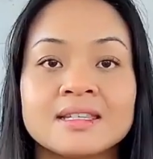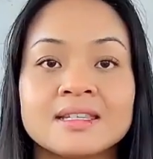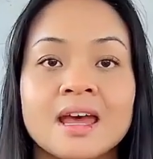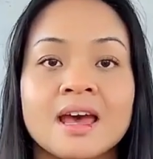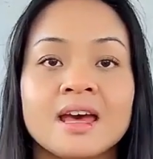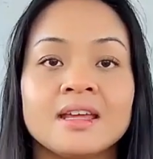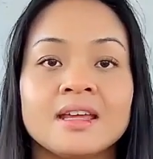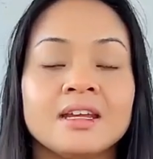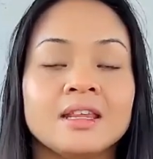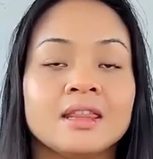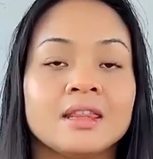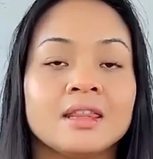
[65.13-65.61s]

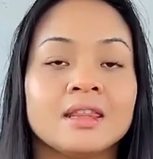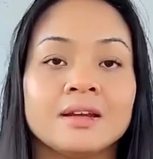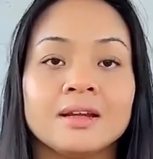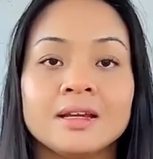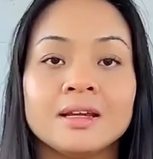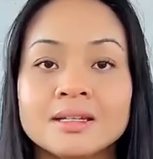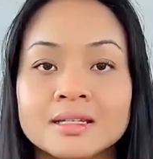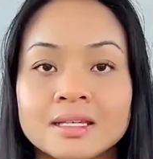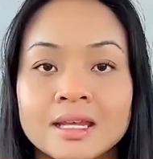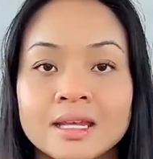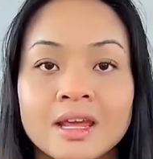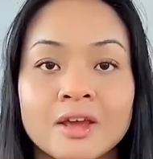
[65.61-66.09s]
said in their
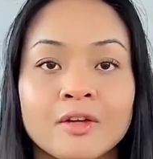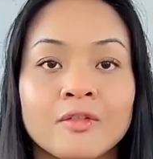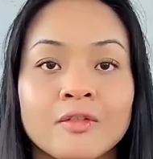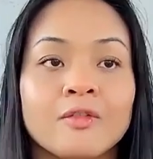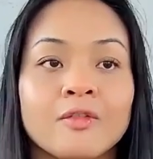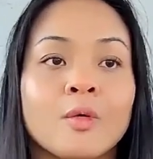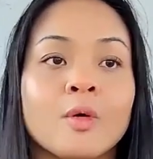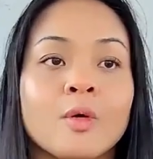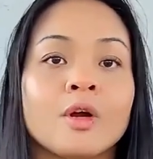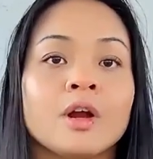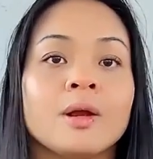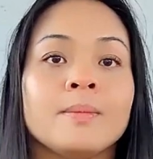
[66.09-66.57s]
intake
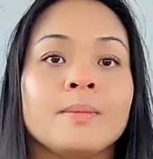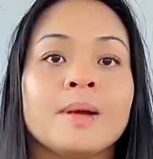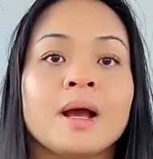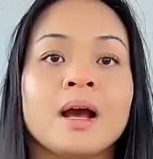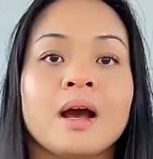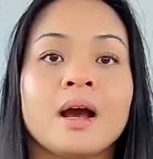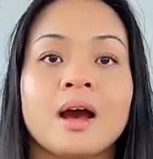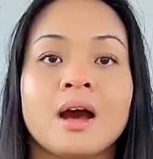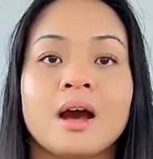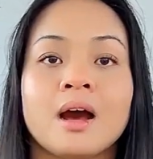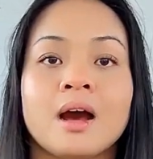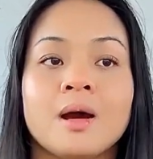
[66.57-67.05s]

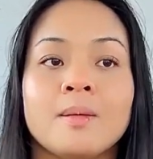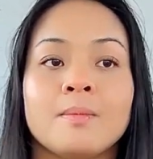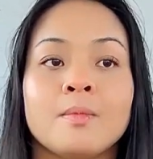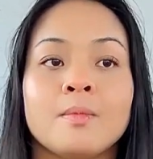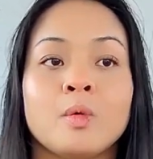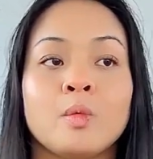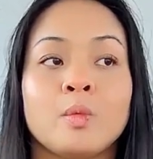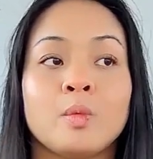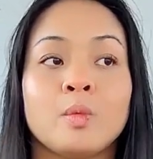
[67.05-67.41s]
form um,